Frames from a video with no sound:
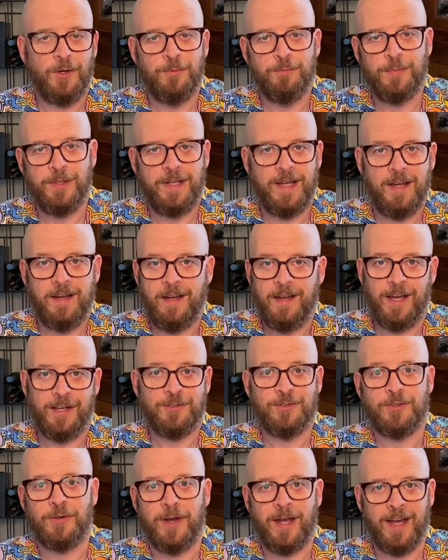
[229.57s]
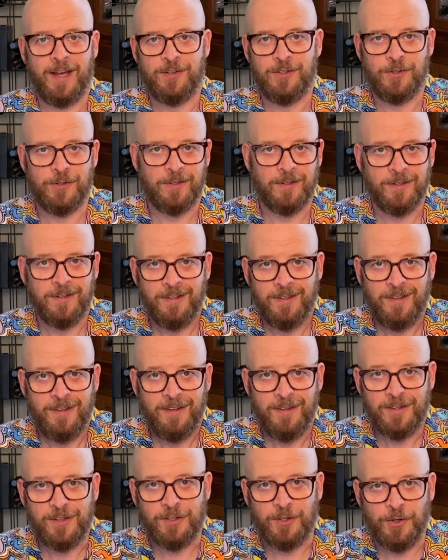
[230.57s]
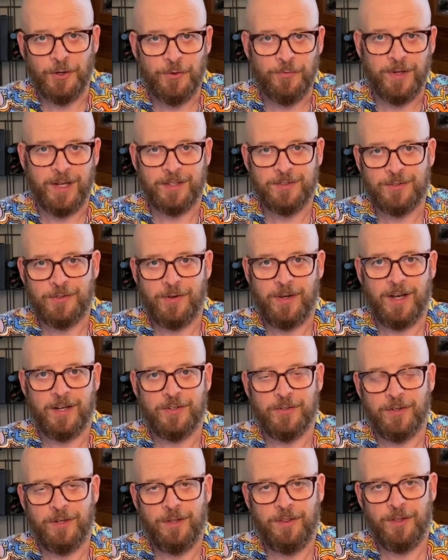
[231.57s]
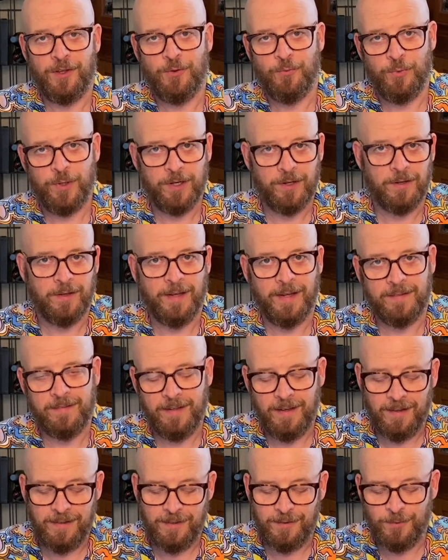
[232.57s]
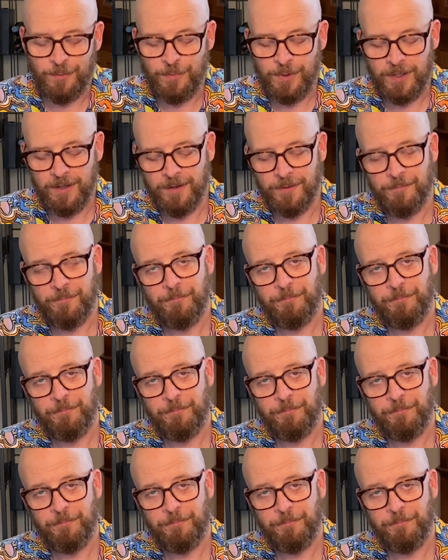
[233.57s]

banana extract or clove extract or anything weird like that in the beer.